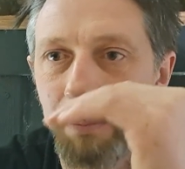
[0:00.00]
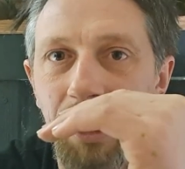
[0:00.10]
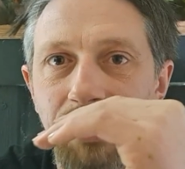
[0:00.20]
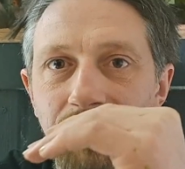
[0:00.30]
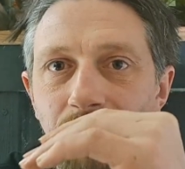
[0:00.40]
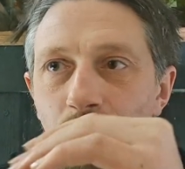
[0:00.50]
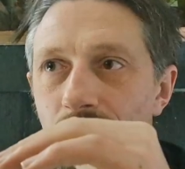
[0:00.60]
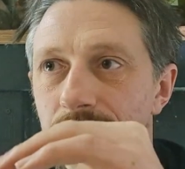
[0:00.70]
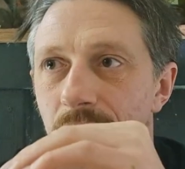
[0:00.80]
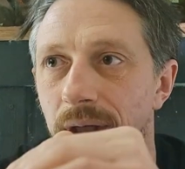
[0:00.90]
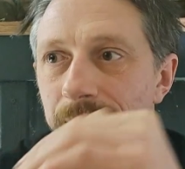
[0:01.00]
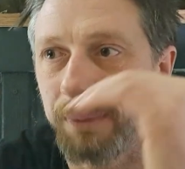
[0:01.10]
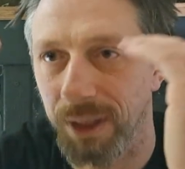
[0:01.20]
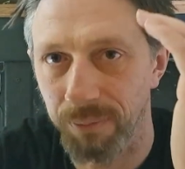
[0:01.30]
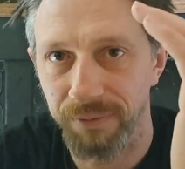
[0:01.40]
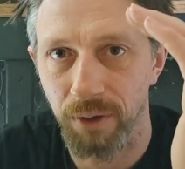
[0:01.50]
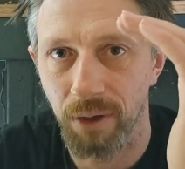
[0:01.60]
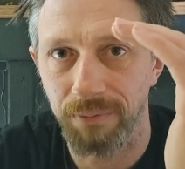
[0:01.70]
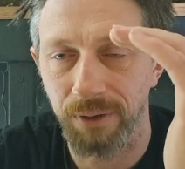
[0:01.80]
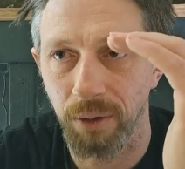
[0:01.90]
plants in the water column and we've
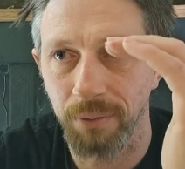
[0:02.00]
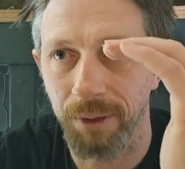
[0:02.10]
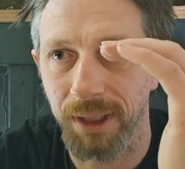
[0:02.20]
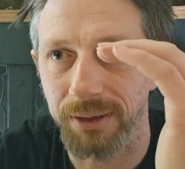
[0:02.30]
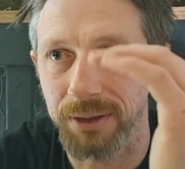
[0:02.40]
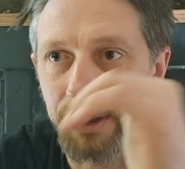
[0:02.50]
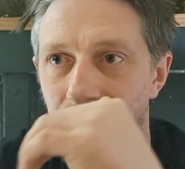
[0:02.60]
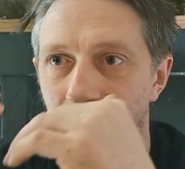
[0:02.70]
got floating plants.